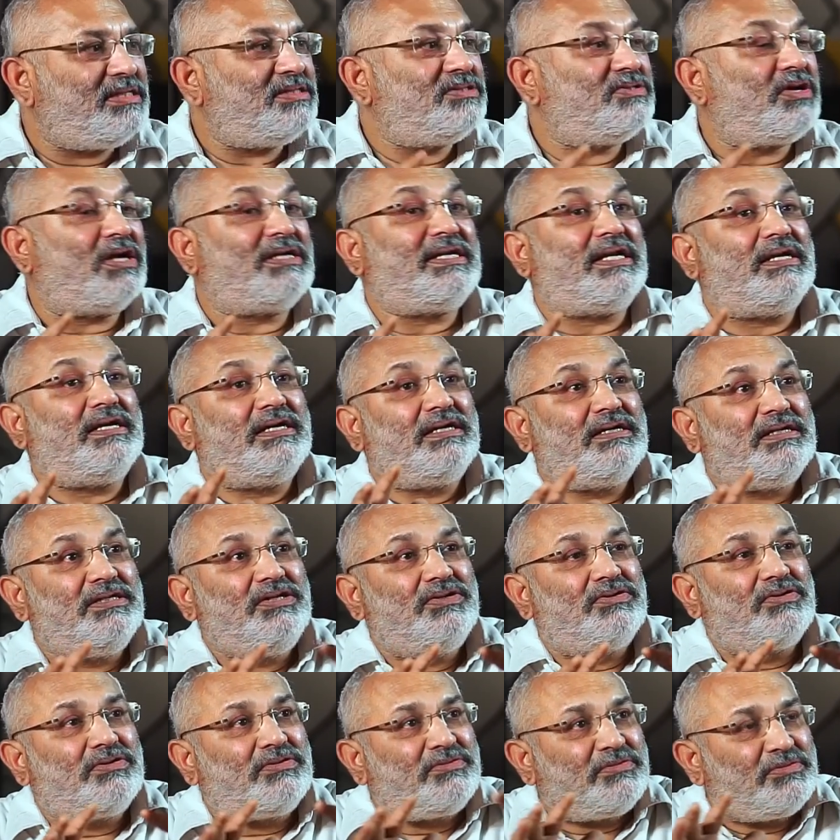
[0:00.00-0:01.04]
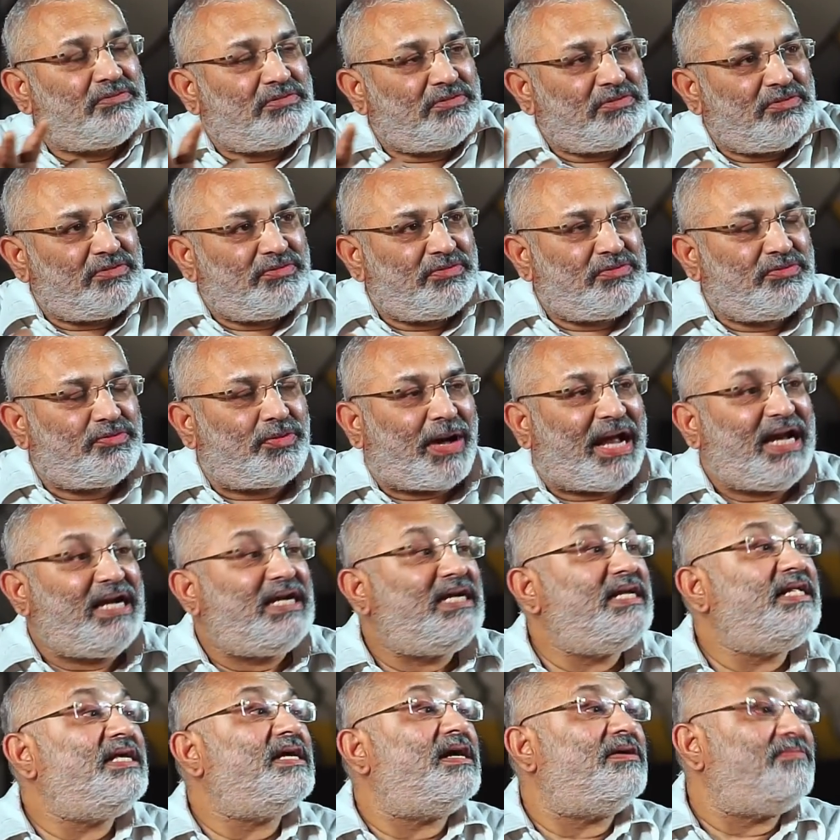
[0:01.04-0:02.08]
it is not, you know,
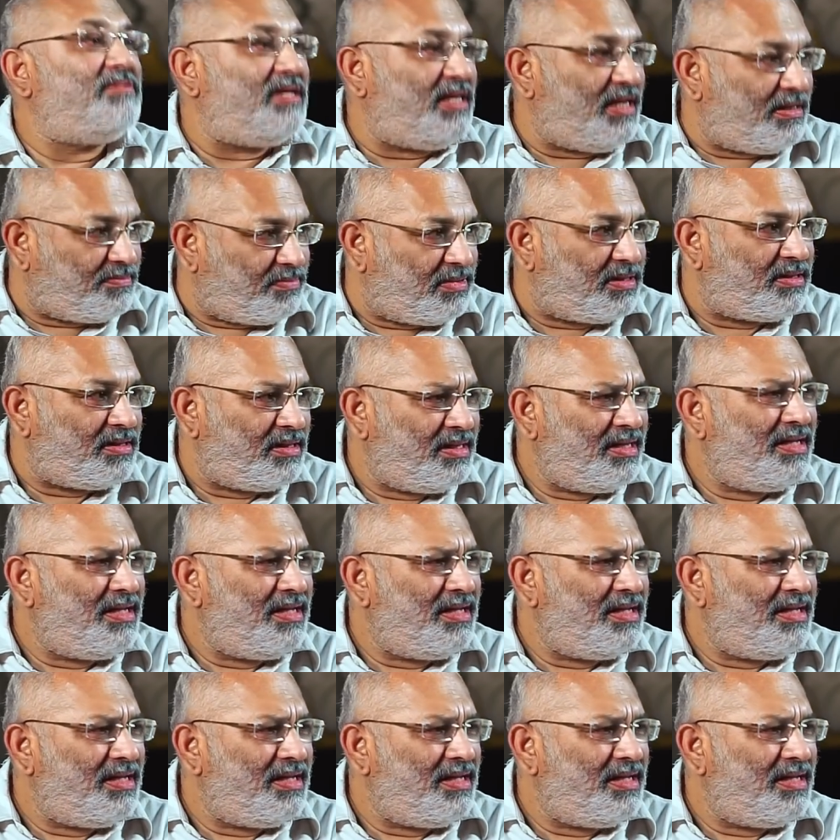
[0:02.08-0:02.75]
widely available.